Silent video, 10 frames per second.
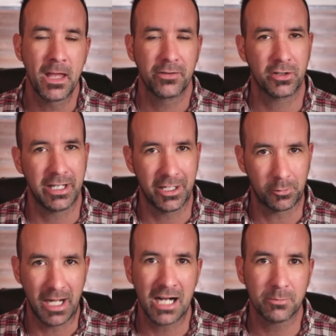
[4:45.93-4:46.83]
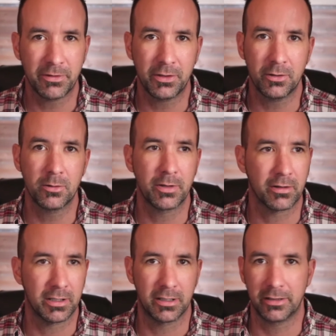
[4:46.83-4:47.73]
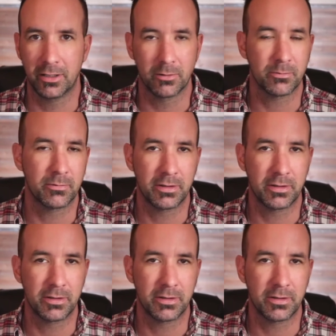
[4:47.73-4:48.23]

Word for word: they're going to interact with you, they're going to, you know,